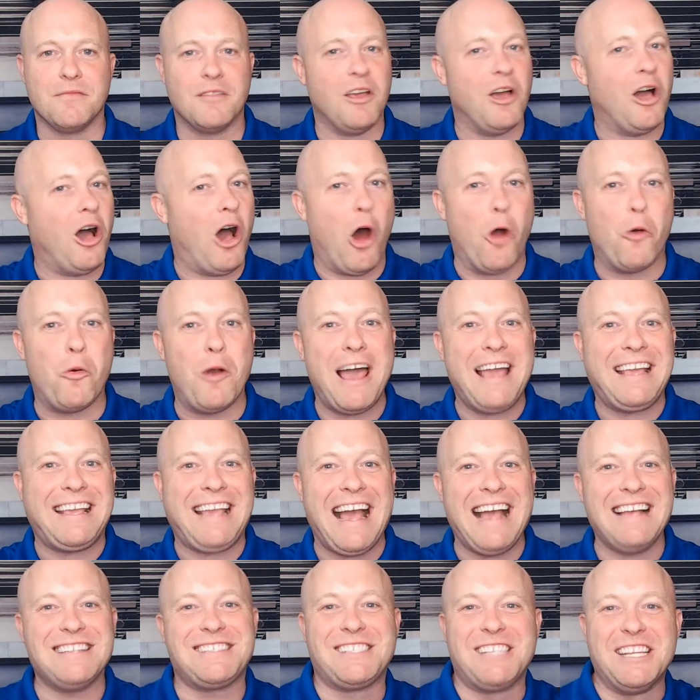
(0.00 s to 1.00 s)
All right,
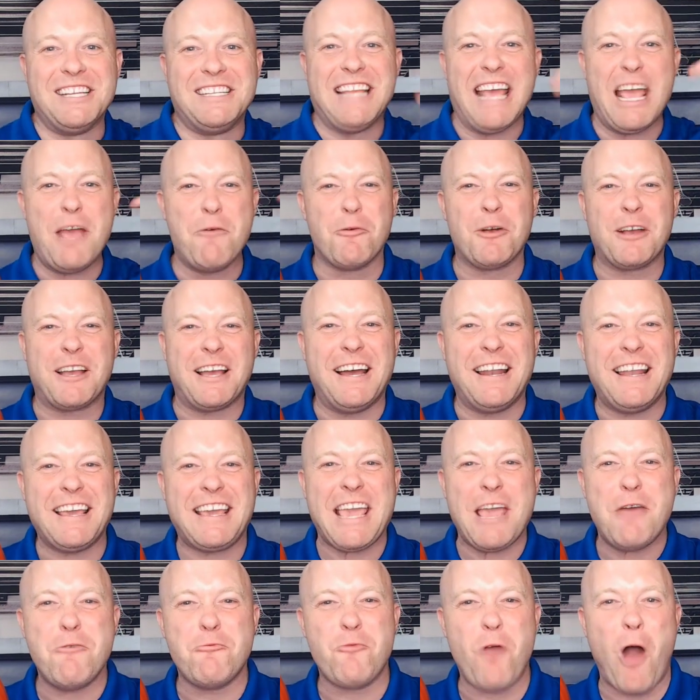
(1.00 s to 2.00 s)
guys, today we're going to
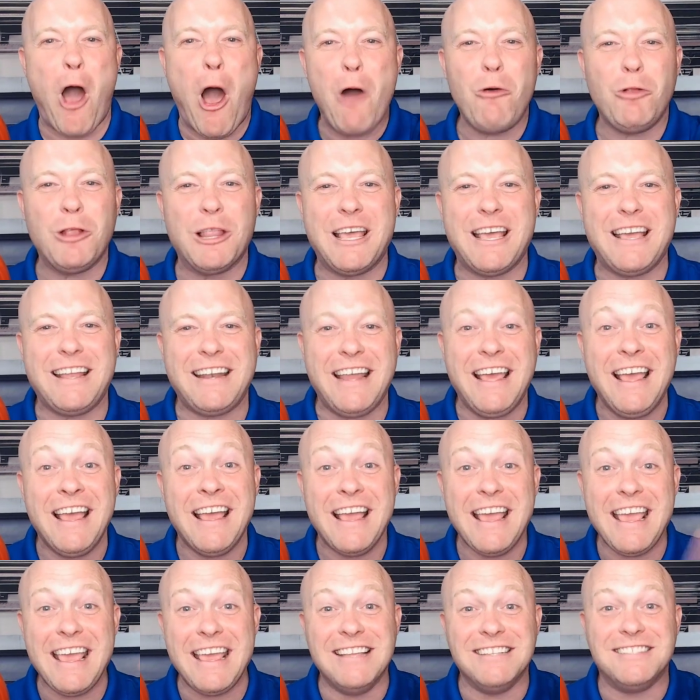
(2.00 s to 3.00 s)
get rolling
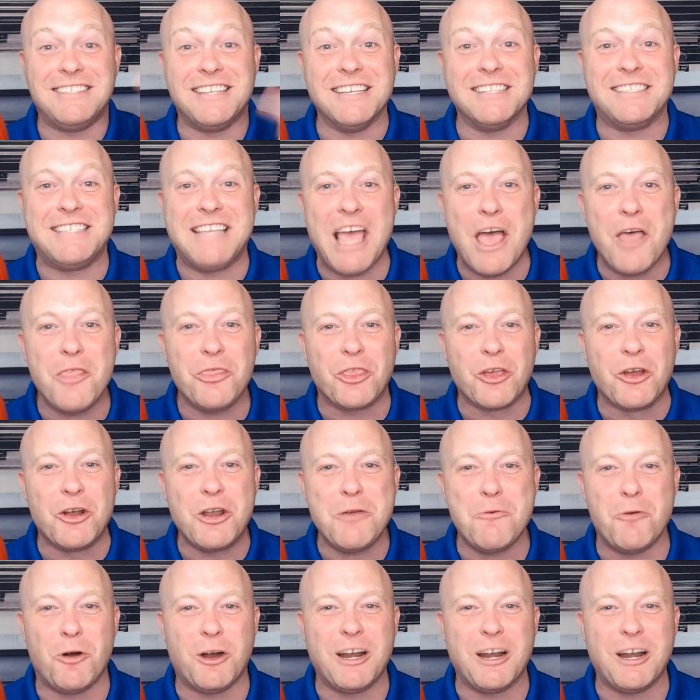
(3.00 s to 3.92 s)
into 1031